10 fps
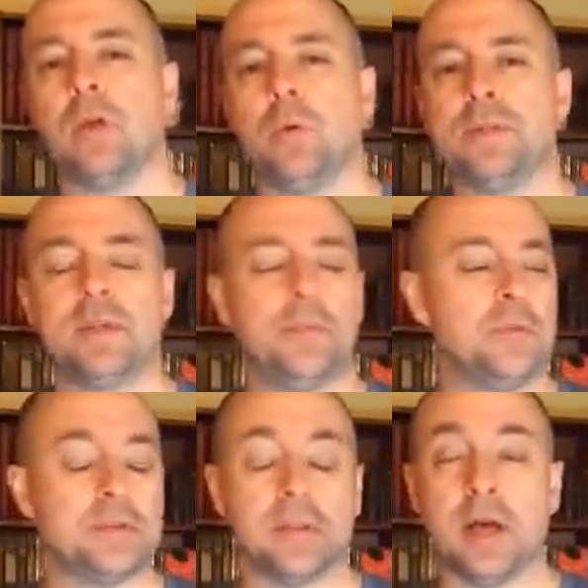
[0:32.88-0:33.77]
what's up?
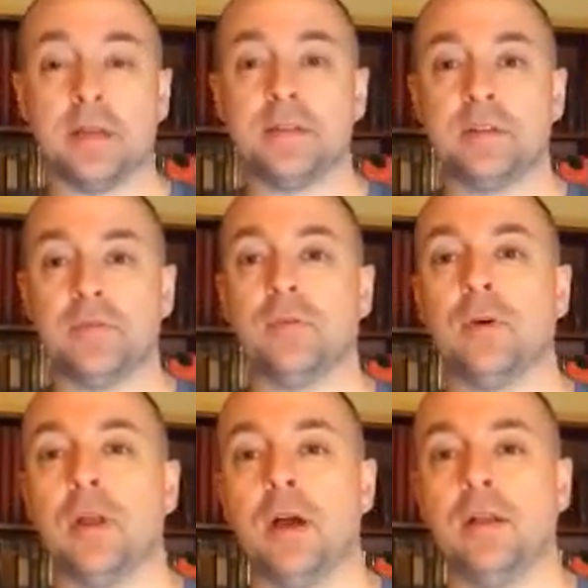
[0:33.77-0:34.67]
There's a lot of stuff
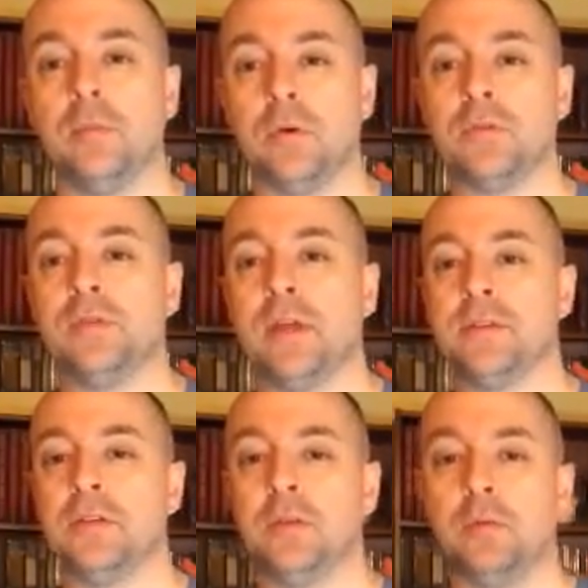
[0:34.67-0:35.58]
going on, and most of it
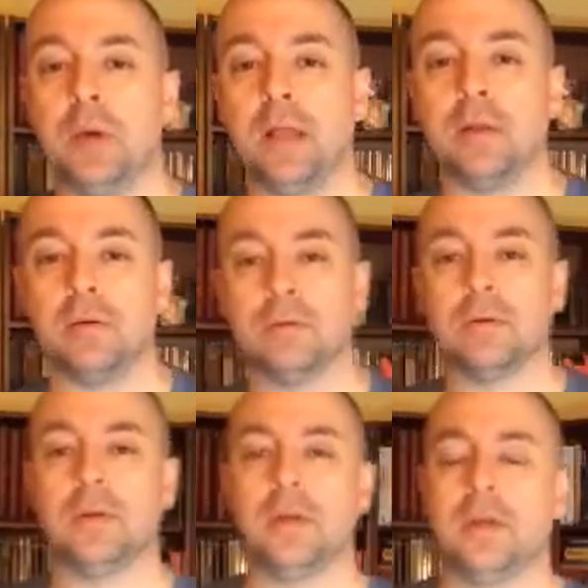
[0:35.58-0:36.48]
has to do with Milo.
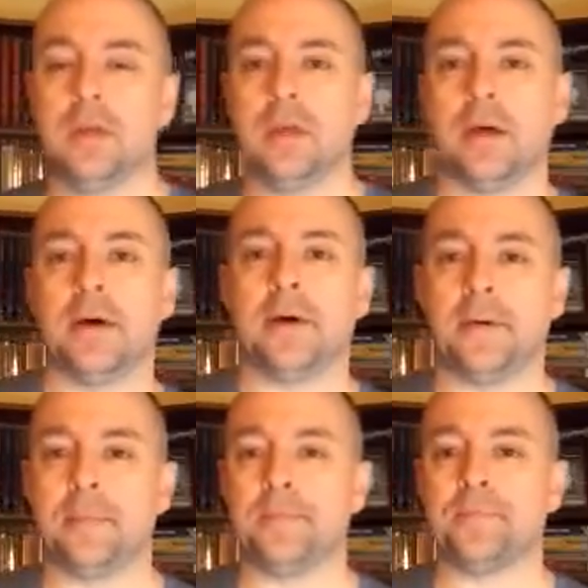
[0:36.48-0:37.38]

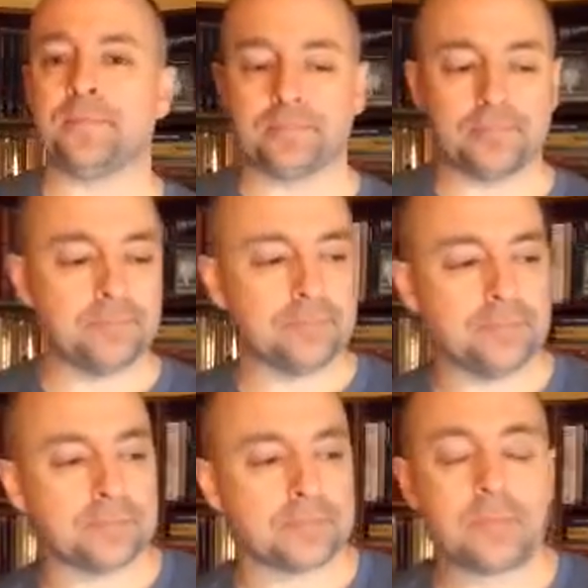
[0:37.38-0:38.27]

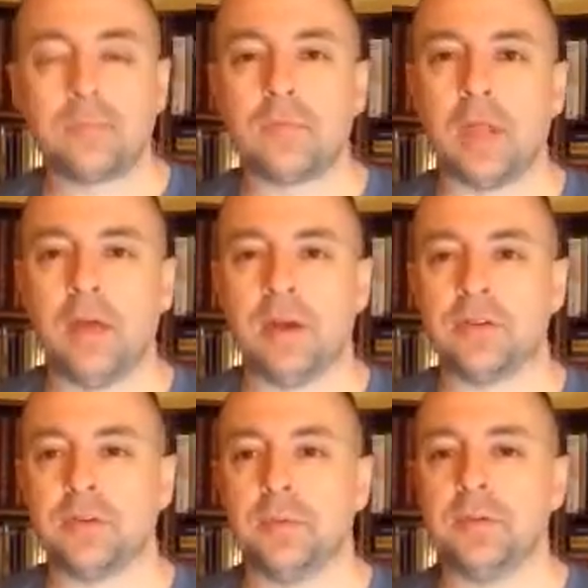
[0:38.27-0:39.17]
I've
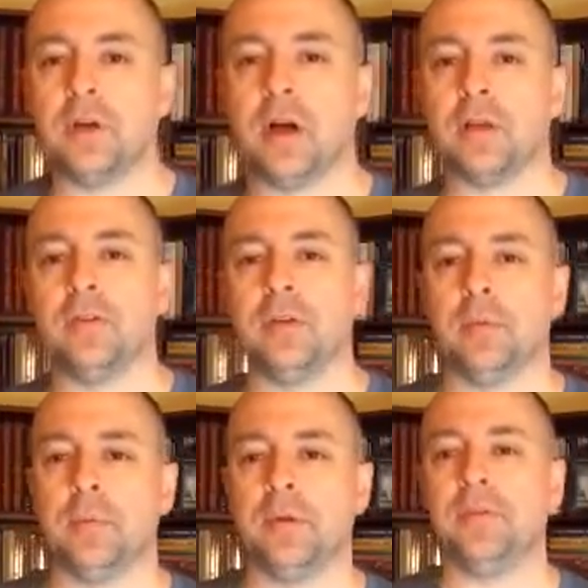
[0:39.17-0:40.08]
actually been talking to him
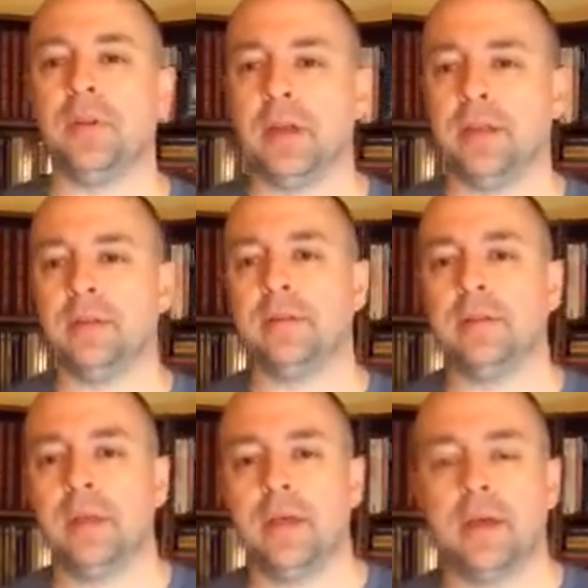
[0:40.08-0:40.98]
a bit tonight.
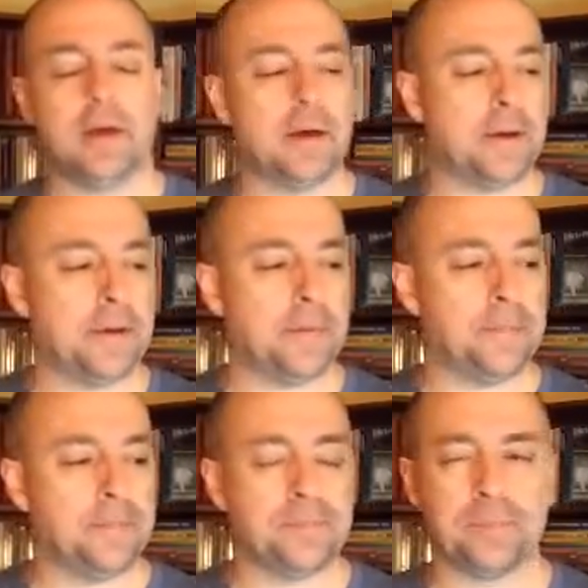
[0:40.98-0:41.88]

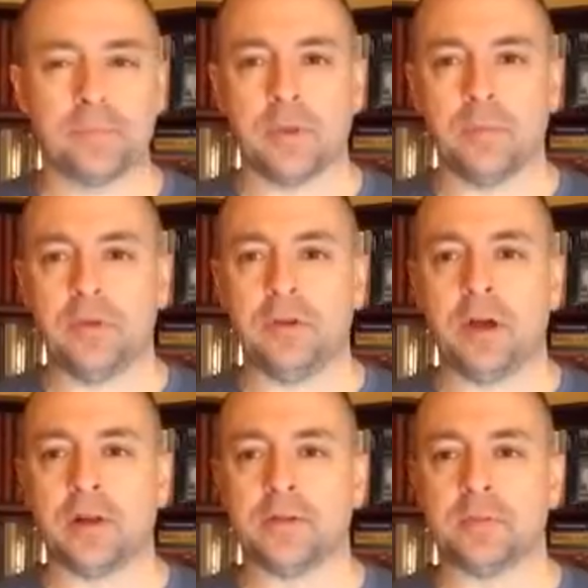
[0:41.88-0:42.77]
Been
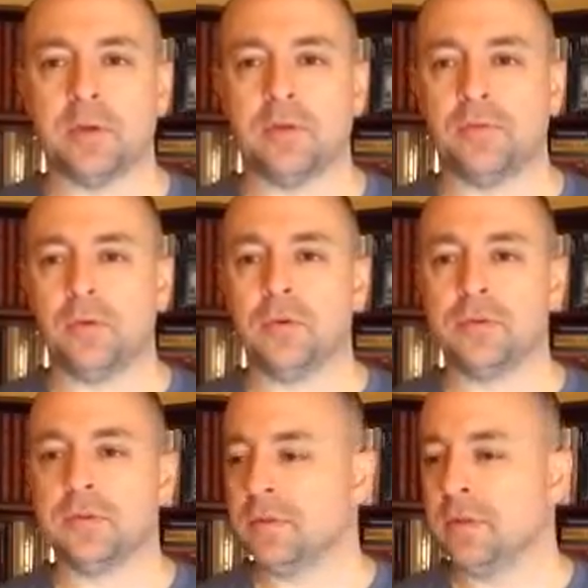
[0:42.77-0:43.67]
talking to some other
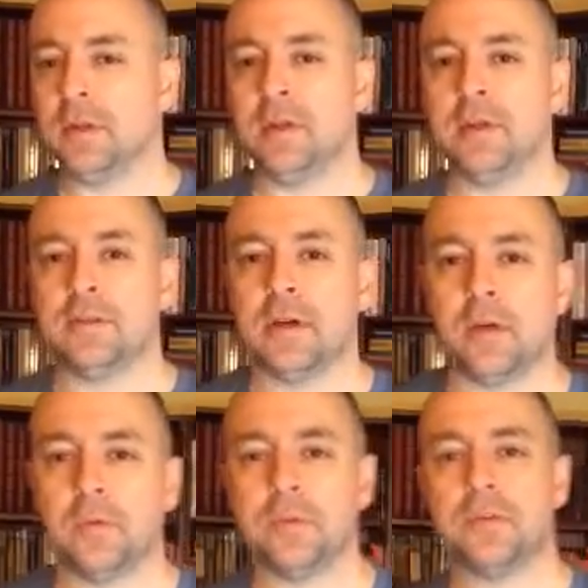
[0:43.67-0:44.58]
folks,
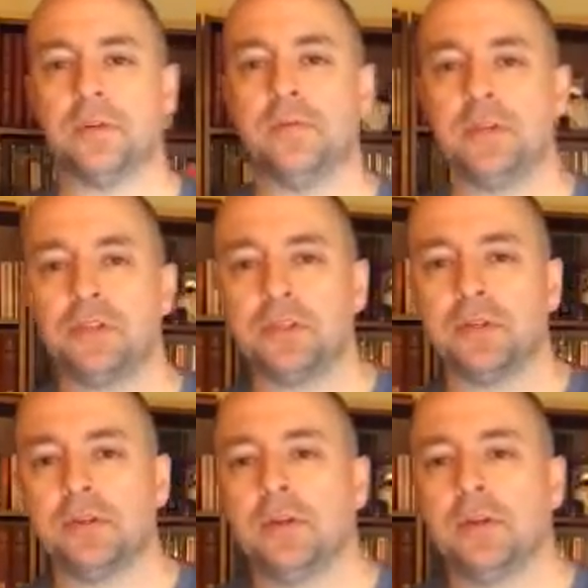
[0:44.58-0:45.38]
talking with Cernovich.